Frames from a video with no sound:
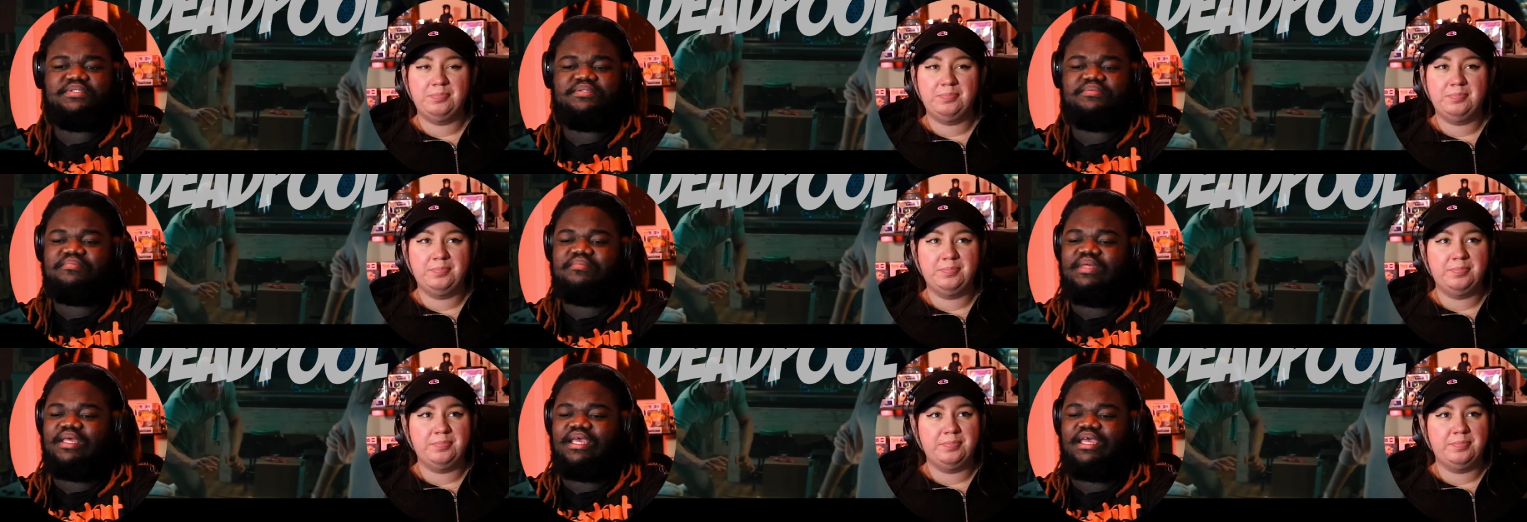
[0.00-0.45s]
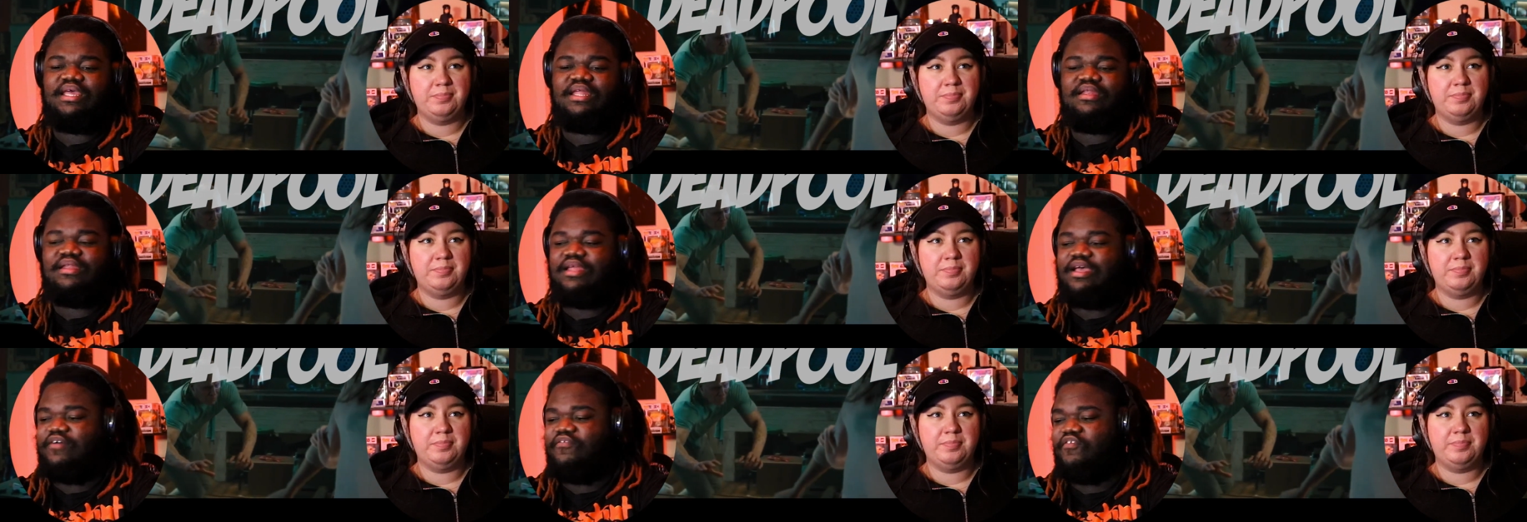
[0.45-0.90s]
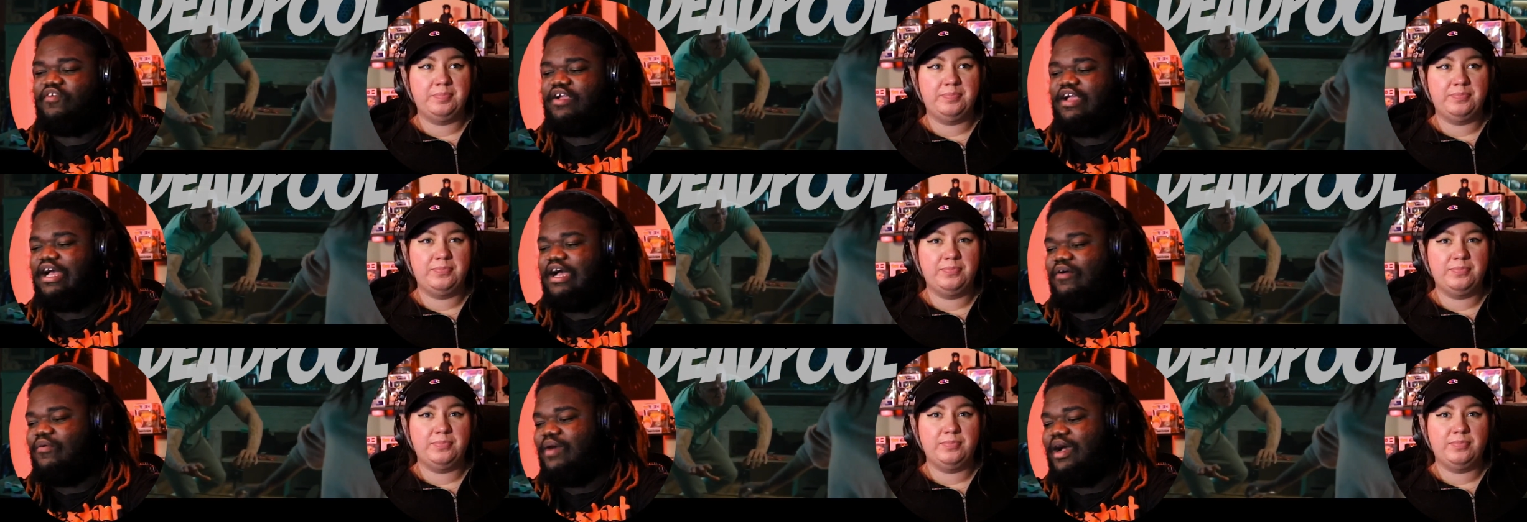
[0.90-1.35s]
Speaker 1: Man, I
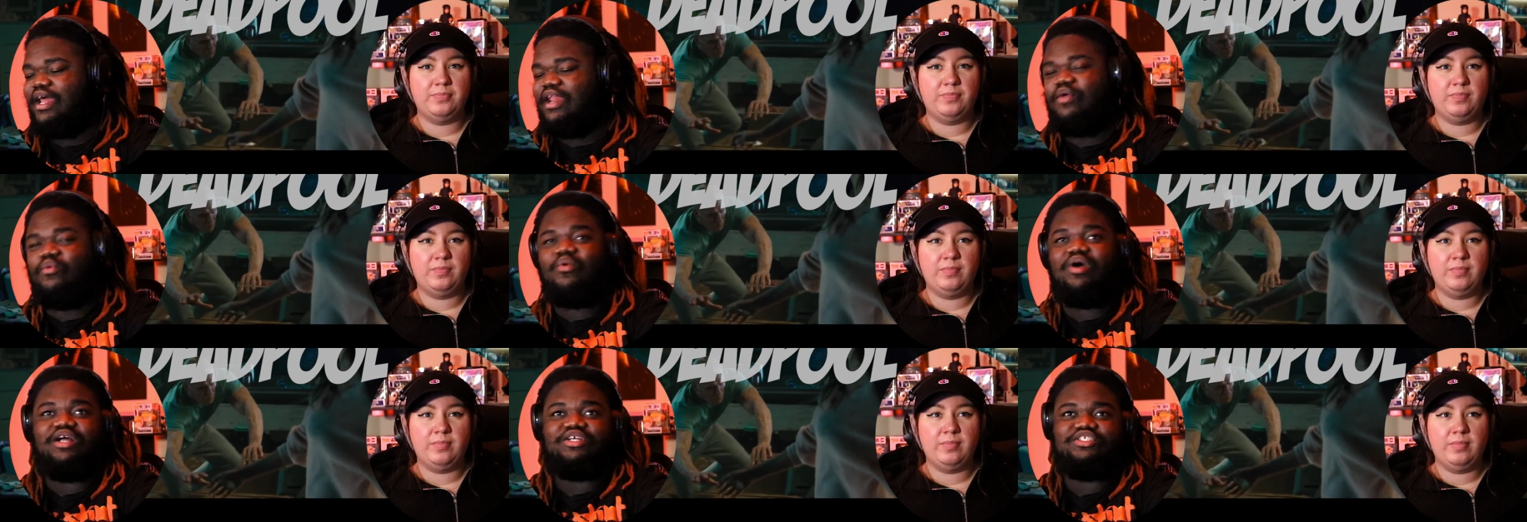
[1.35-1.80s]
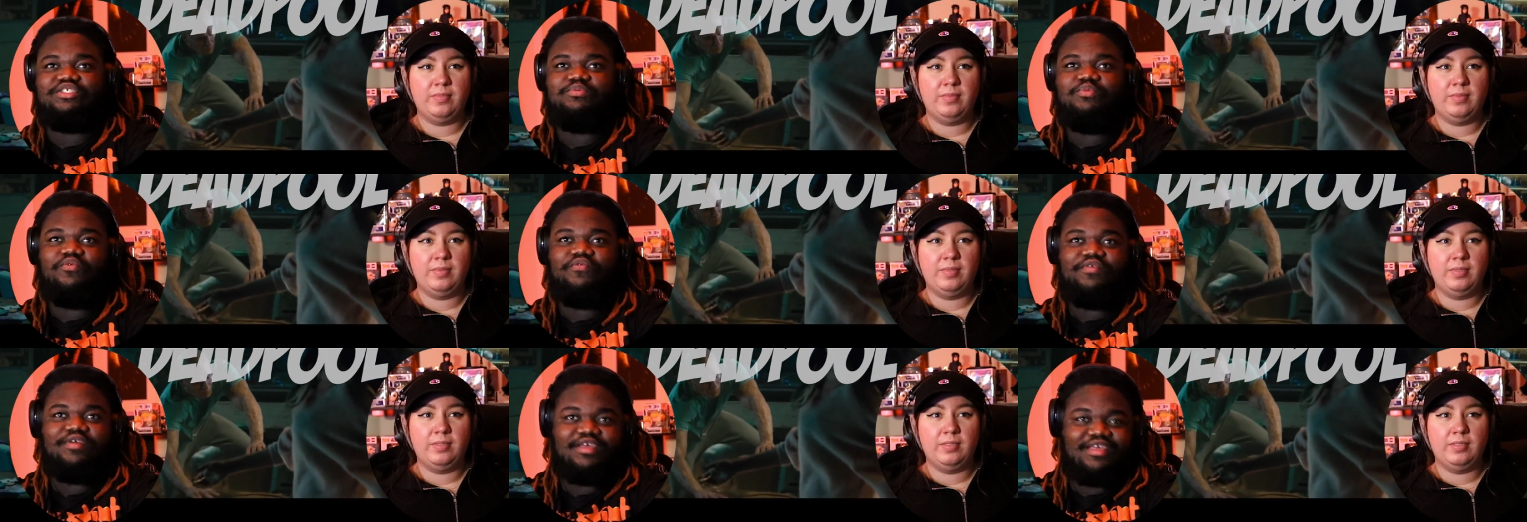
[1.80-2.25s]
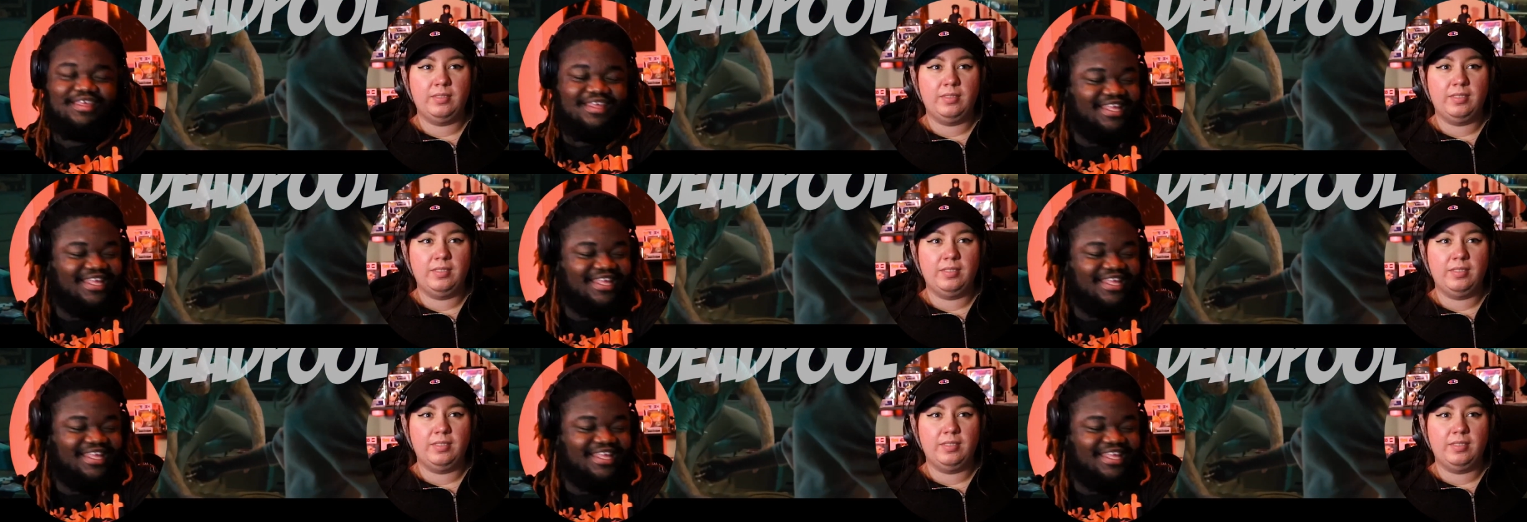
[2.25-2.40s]
forgot why I didn't watch this movie.